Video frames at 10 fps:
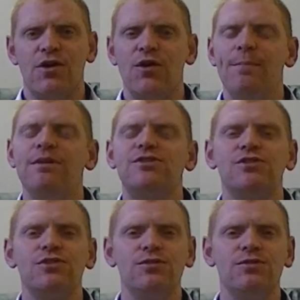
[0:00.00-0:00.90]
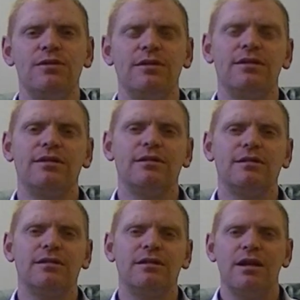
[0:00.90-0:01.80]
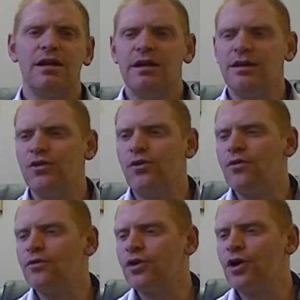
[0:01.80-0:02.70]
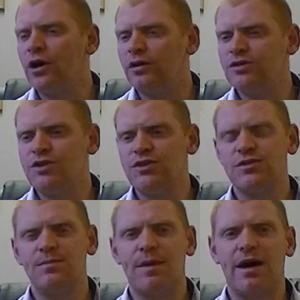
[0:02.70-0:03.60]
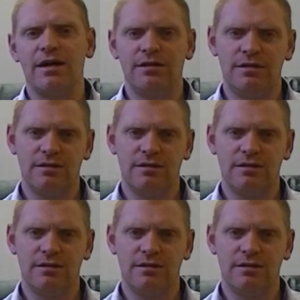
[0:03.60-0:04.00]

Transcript: Number 2, your unconscious mind